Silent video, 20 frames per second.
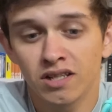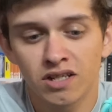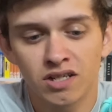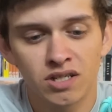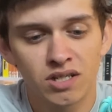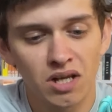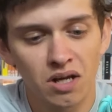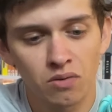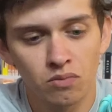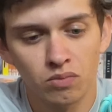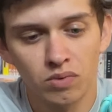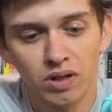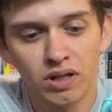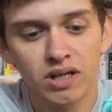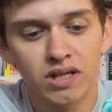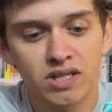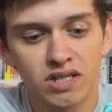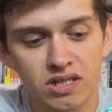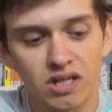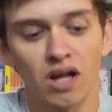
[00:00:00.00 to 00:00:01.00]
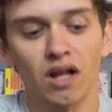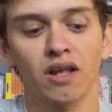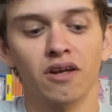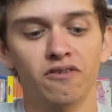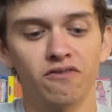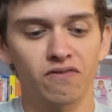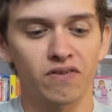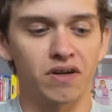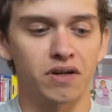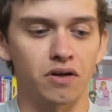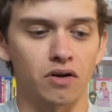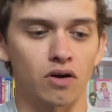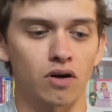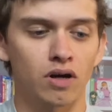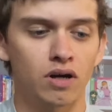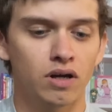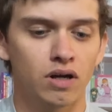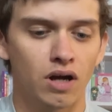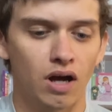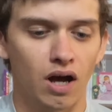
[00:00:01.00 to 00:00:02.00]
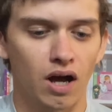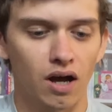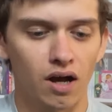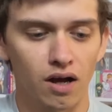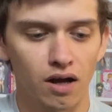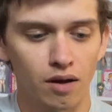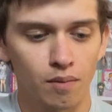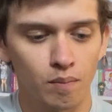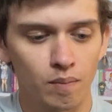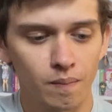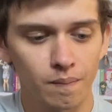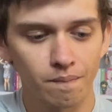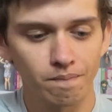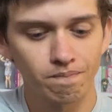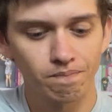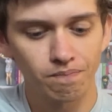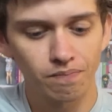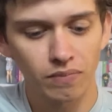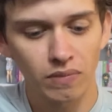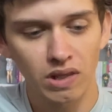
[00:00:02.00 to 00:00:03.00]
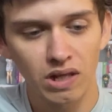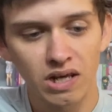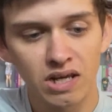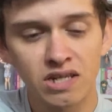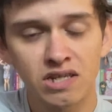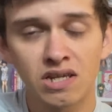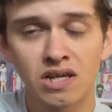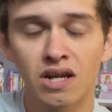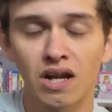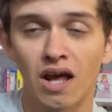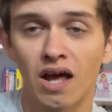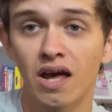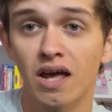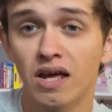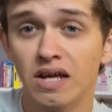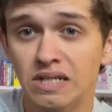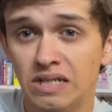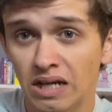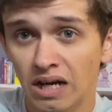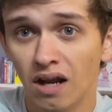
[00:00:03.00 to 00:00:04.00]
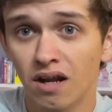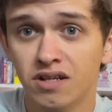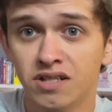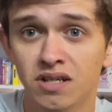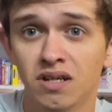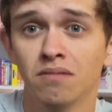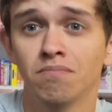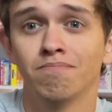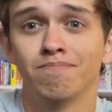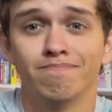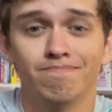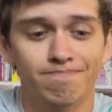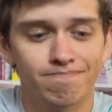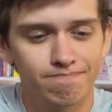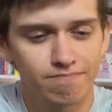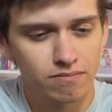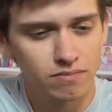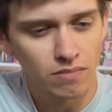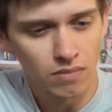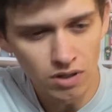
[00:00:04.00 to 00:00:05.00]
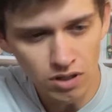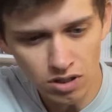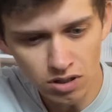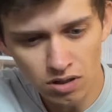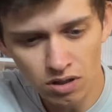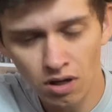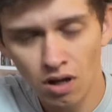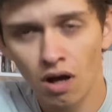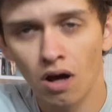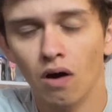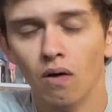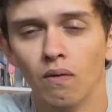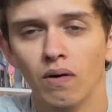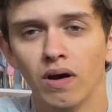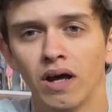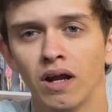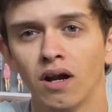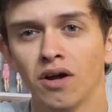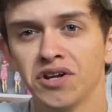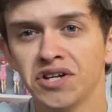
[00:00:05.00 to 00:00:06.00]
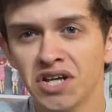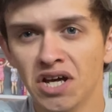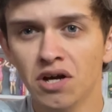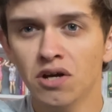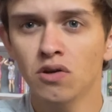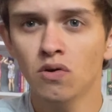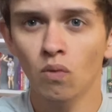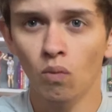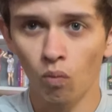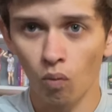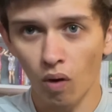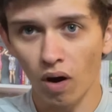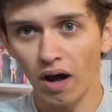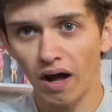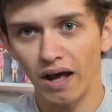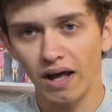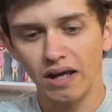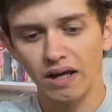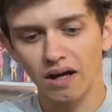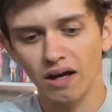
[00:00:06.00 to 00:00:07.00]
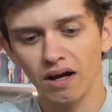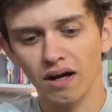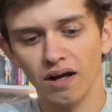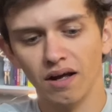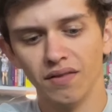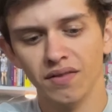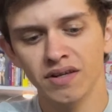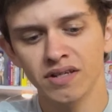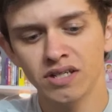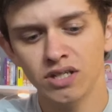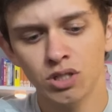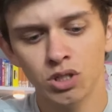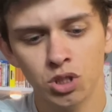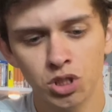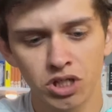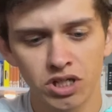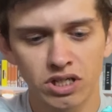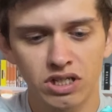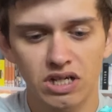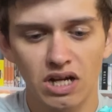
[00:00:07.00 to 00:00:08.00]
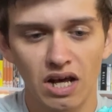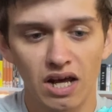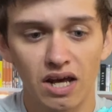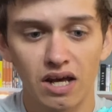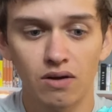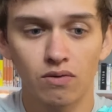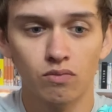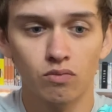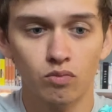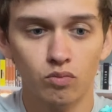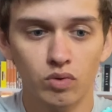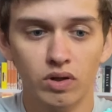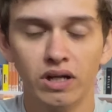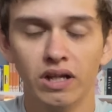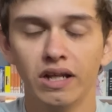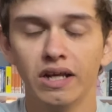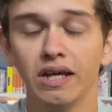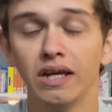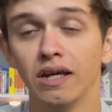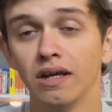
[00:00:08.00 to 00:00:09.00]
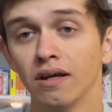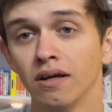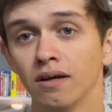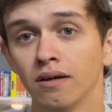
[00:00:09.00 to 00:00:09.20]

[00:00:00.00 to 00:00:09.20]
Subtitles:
this is a really solid figure. Is it a 10 out of 10? No, and I'll tell you why. This is just a really